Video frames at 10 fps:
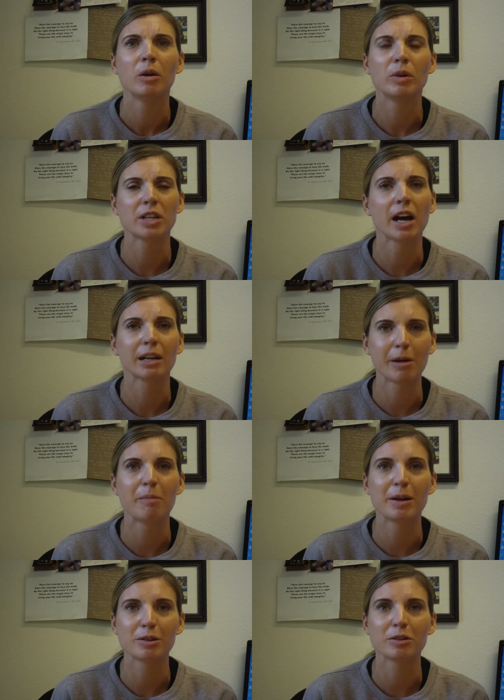We talk about
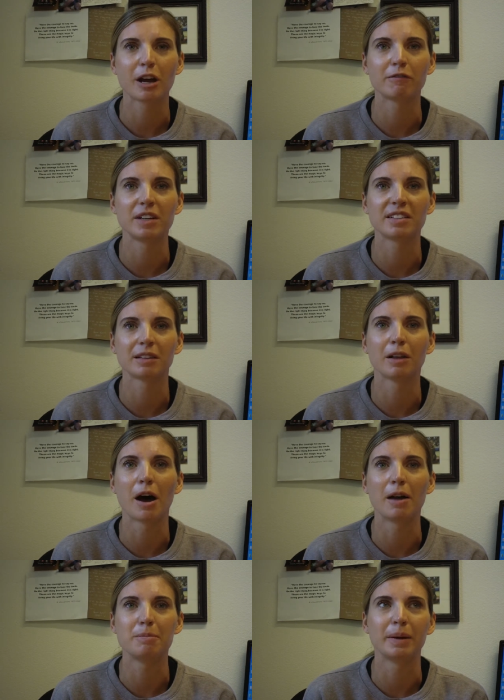mental toughness a
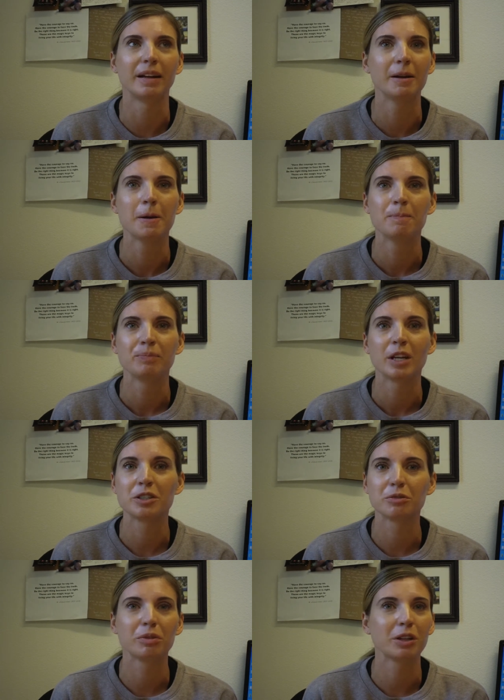lot, but
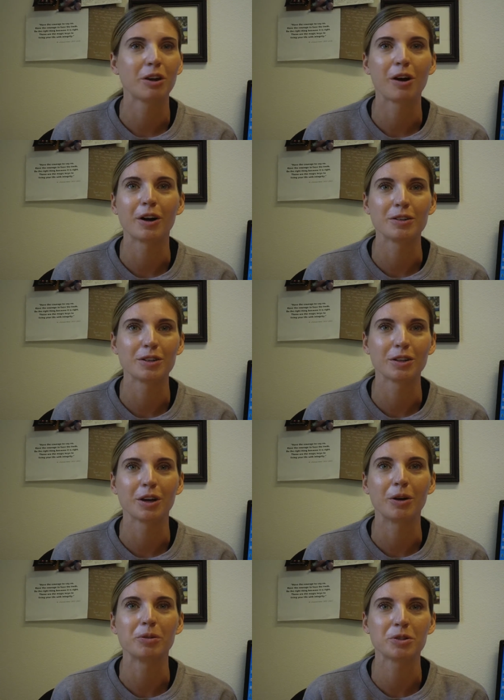it's really hard to
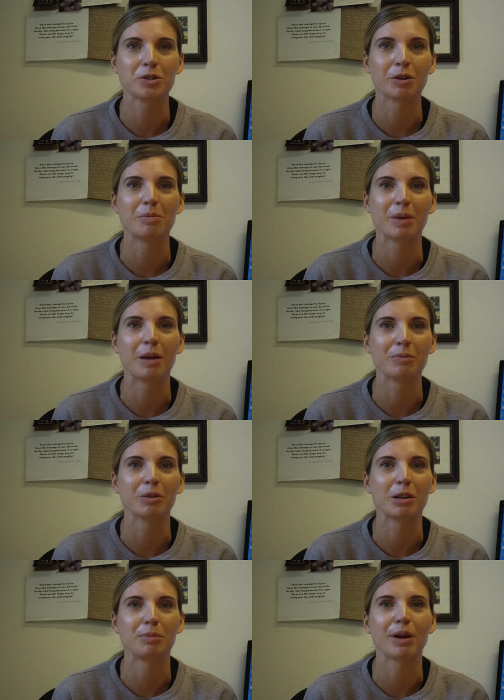coach, so I'm
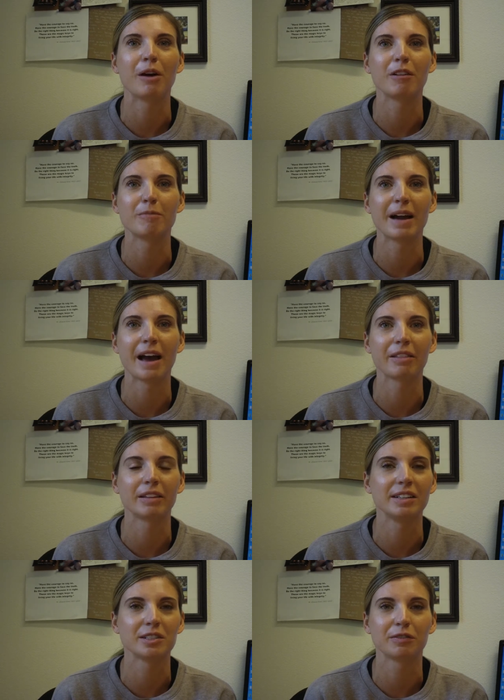really proud of my
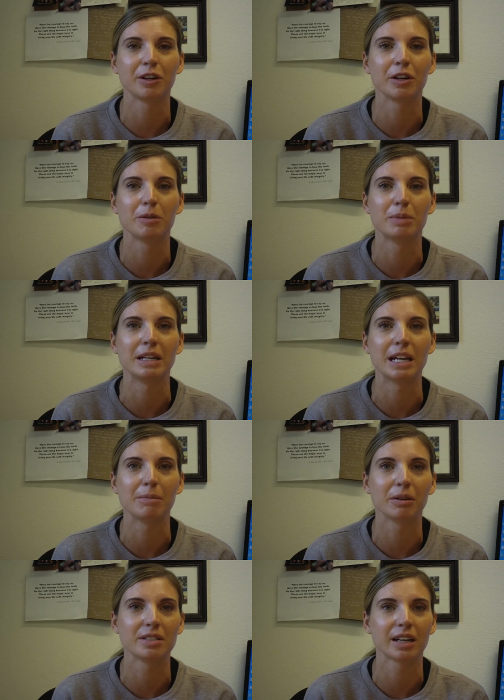athletes for being
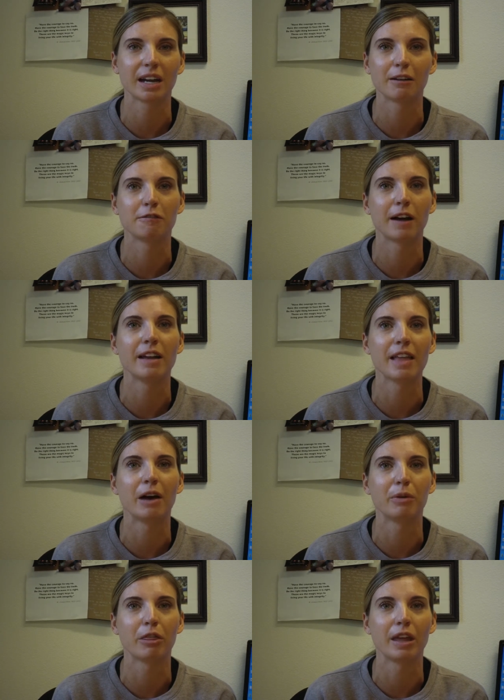able to kind of find
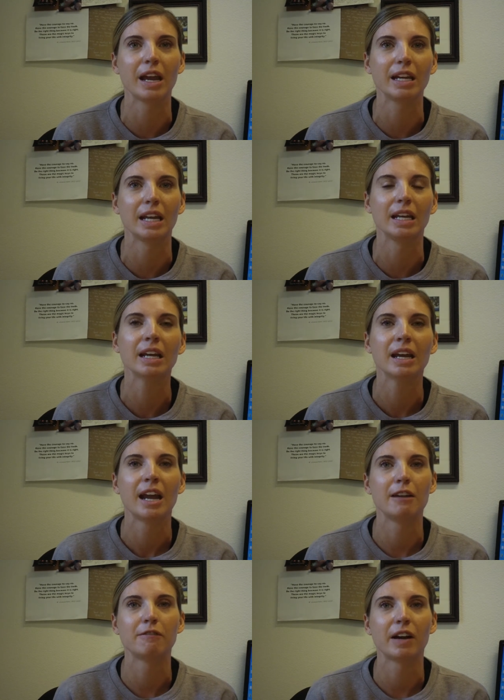that within
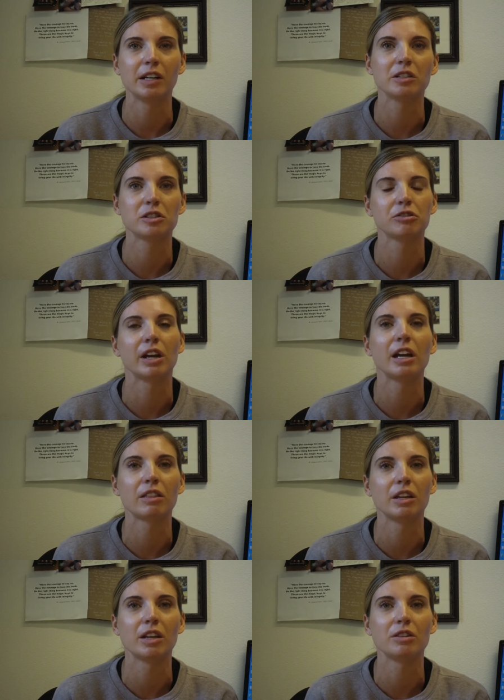and finding strength
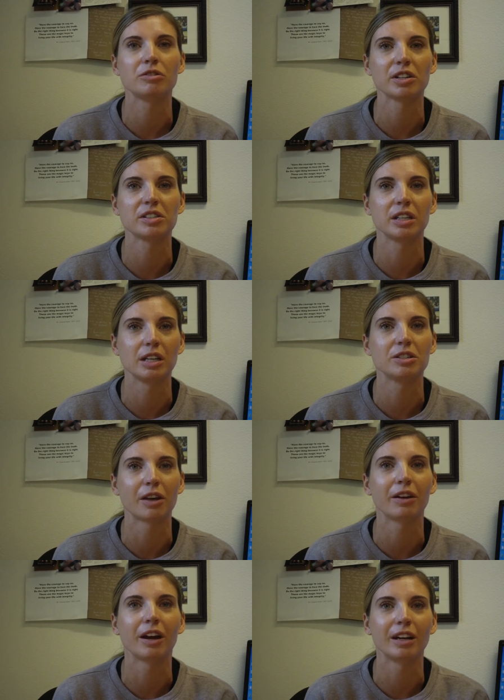and trusting each
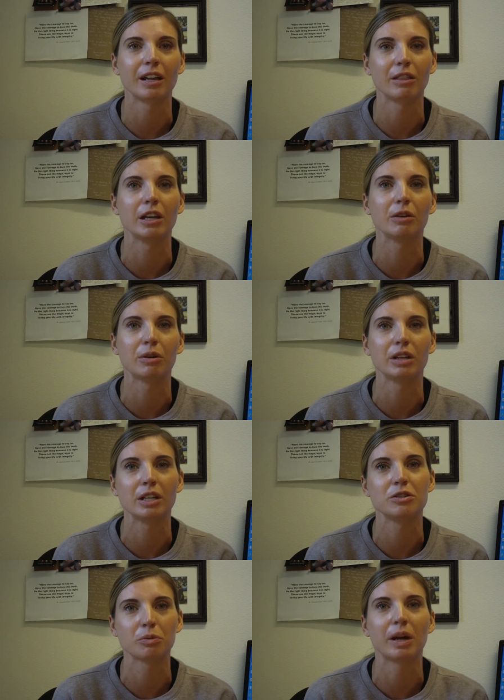other. And I think with
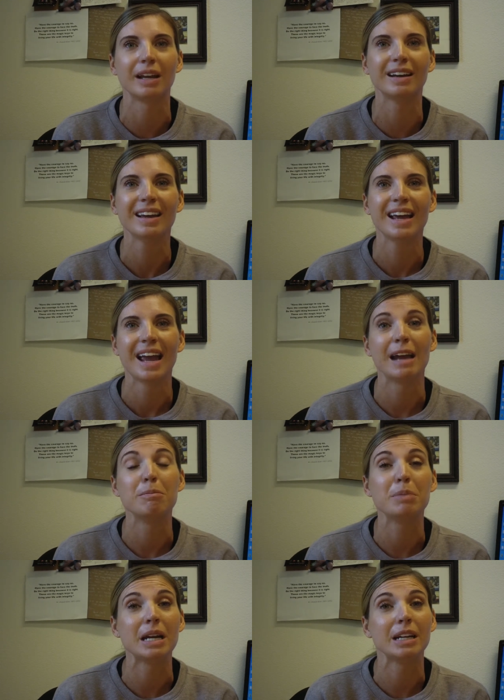each win
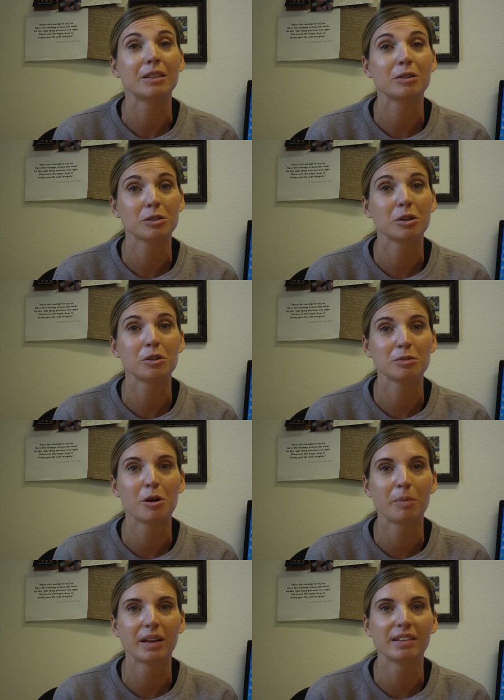and being in those close
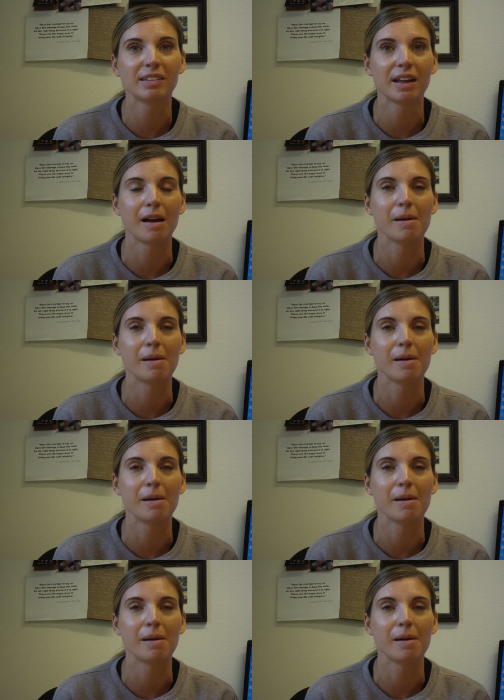moments